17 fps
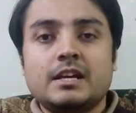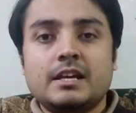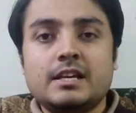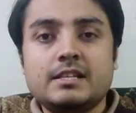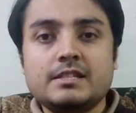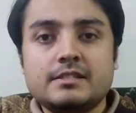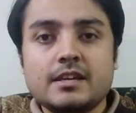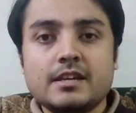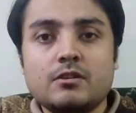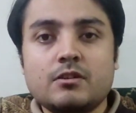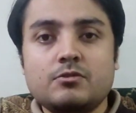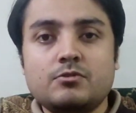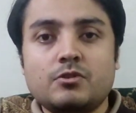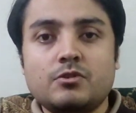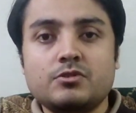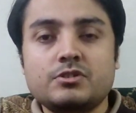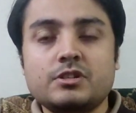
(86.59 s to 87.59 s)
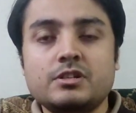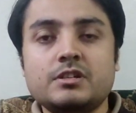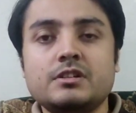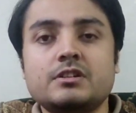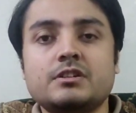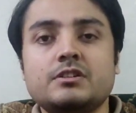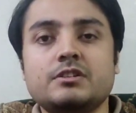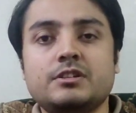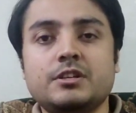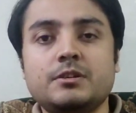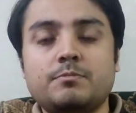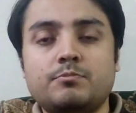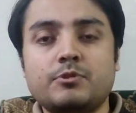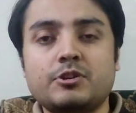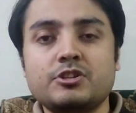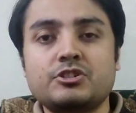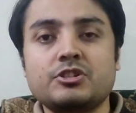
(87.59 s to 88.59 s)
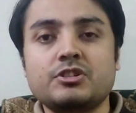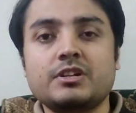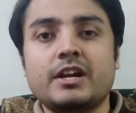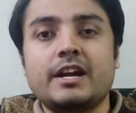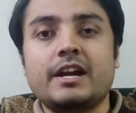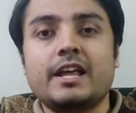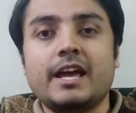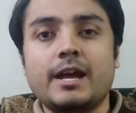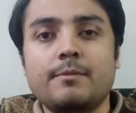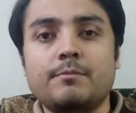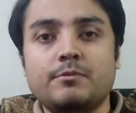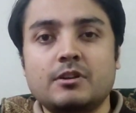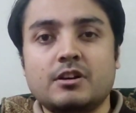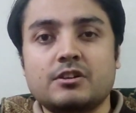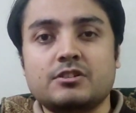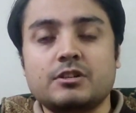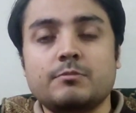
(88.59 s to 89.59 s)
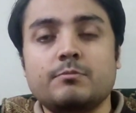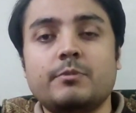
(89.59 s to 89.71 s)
encyclotorsion, depression, and abduction.